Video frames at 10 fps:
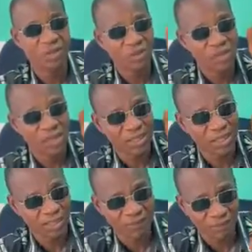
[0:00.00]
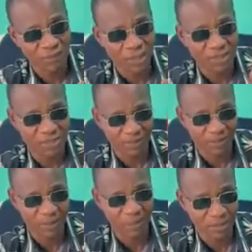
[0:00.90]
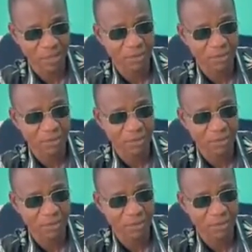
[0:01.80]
to the individuals and the business,